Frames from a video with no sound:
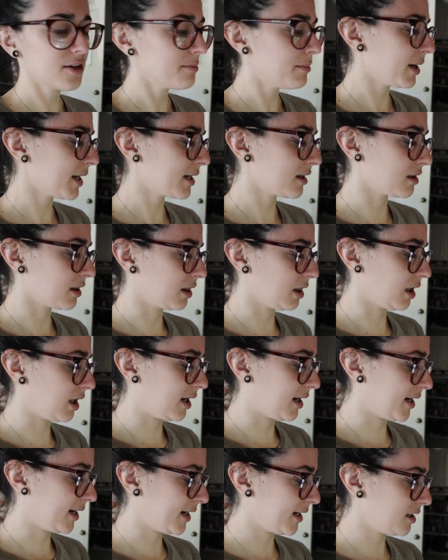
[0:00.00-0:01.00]
buy it
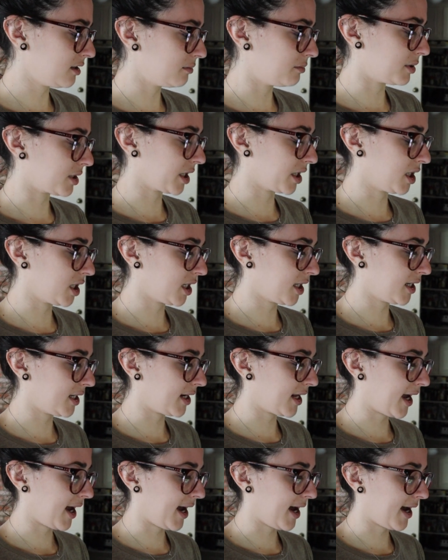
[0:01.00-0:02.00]
online, but I got
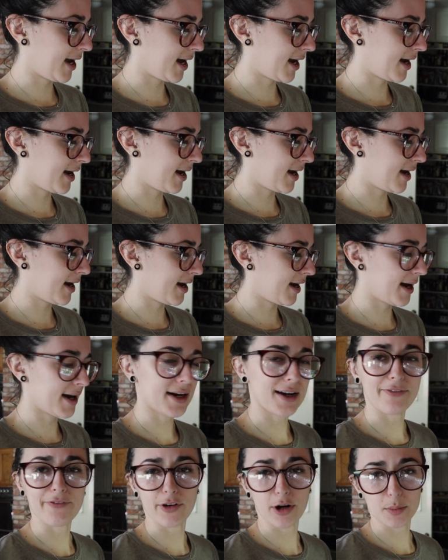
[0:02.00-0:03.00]
it
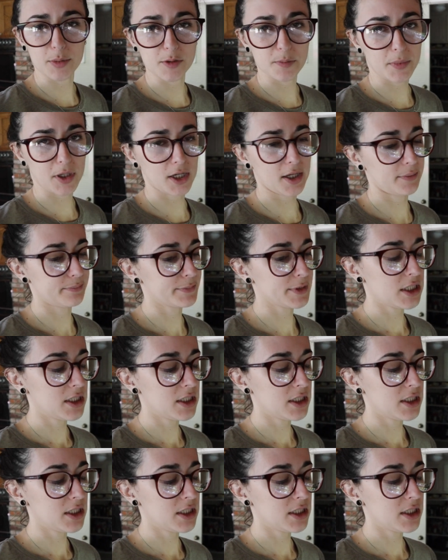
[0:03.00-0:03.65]
at a farmer's market.